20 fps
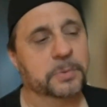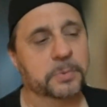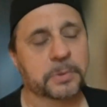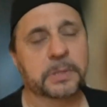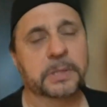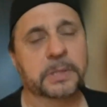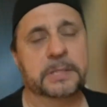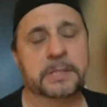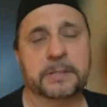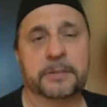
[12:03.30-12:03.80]

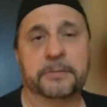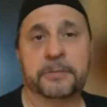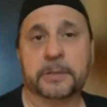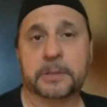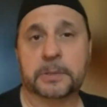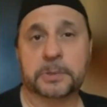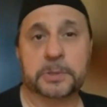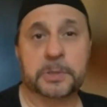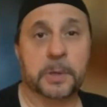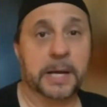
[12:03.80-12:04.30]
really
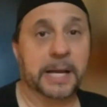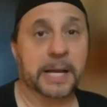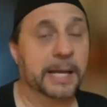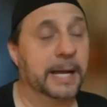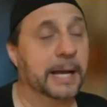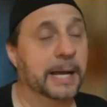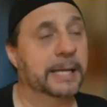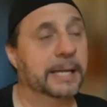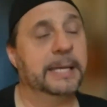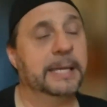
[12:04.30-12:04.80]
difficult. So
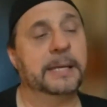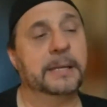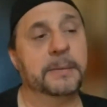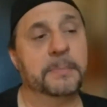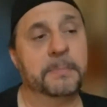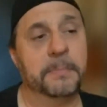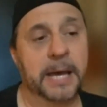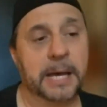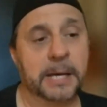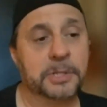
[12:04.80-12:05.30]
I can
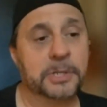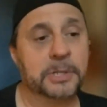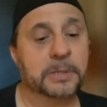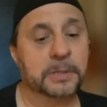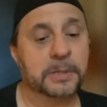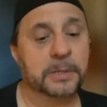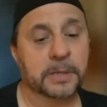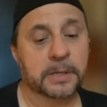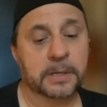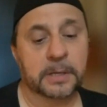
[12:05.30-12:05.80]

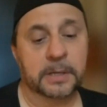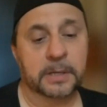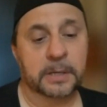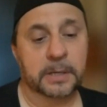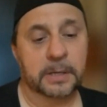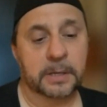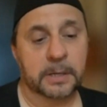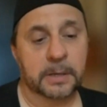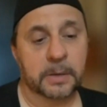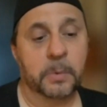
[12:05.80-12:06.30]
imagine
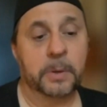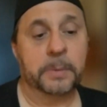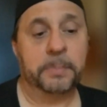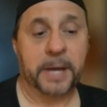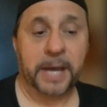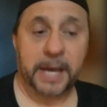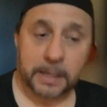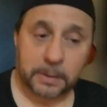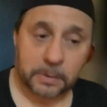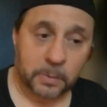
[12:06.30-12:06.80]
what
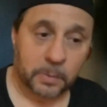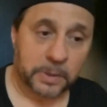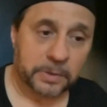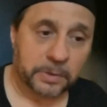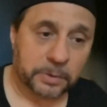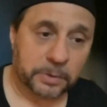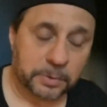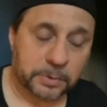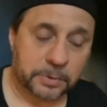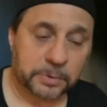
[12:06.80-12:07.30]
Patton
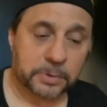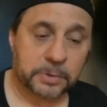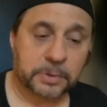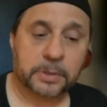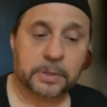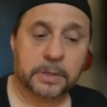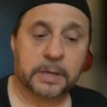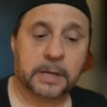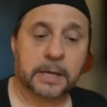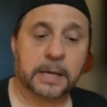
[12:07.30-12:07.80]
went through.
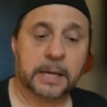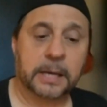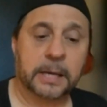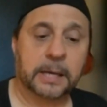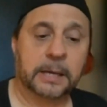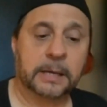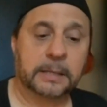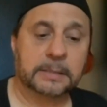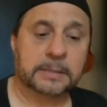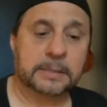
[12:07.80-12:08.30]

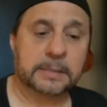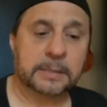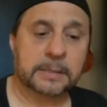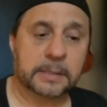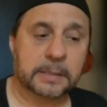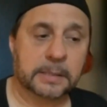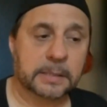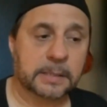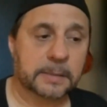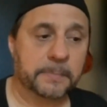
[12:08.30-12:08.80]
And,
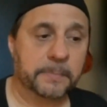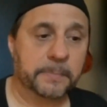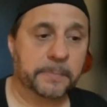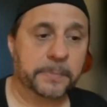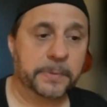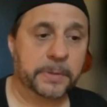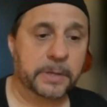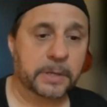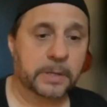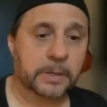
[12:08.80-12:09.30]

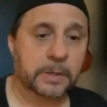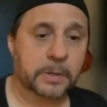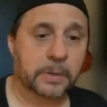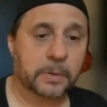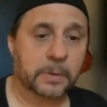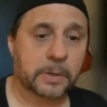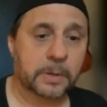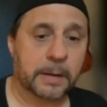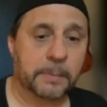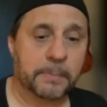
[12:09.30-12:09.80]

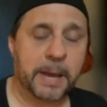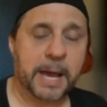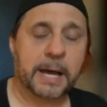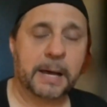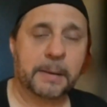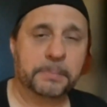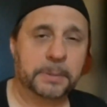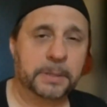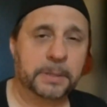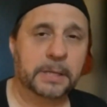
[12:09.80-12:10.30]
I'm
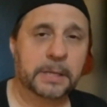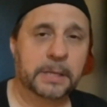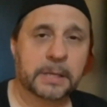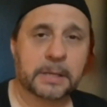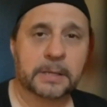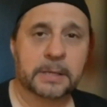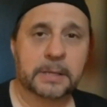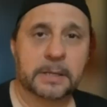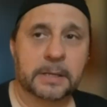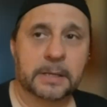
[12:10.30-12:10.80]
happy,
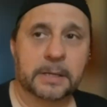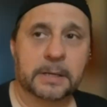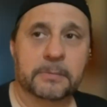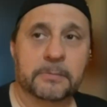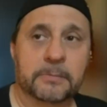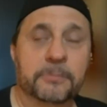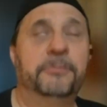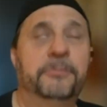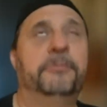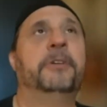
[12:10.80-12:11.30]

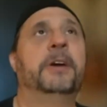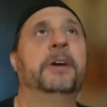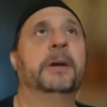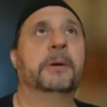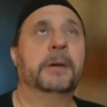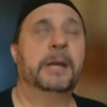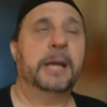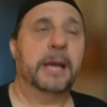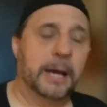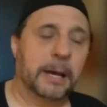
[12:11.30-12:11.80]

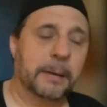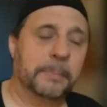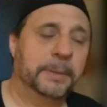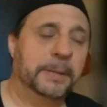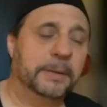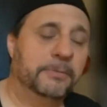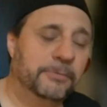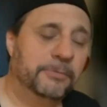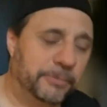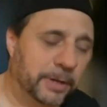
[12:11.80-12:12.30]
very
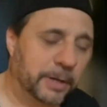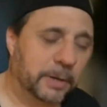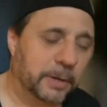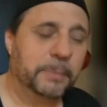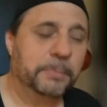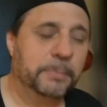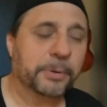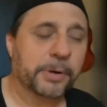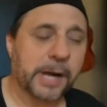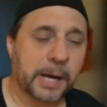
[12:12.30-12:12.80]
happy and
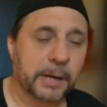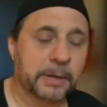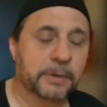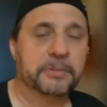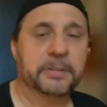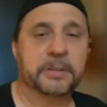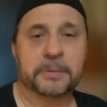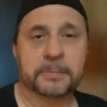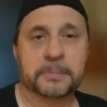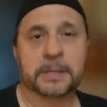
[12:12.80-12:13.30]
very proud of
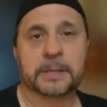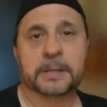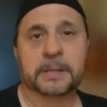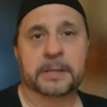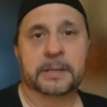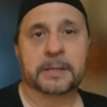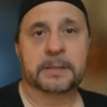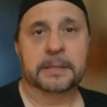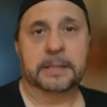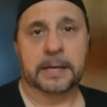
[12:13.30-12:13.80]
him
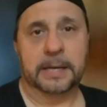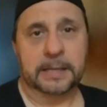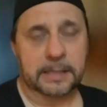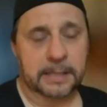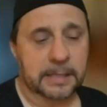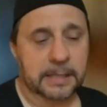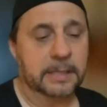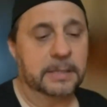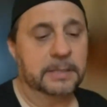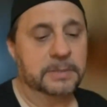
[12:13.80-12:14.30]
that
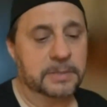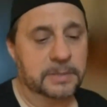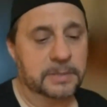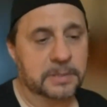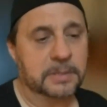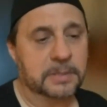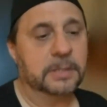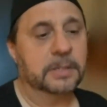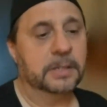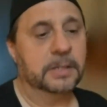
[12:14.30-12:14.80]

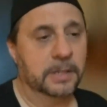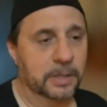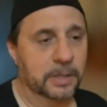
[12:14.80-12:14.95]
he's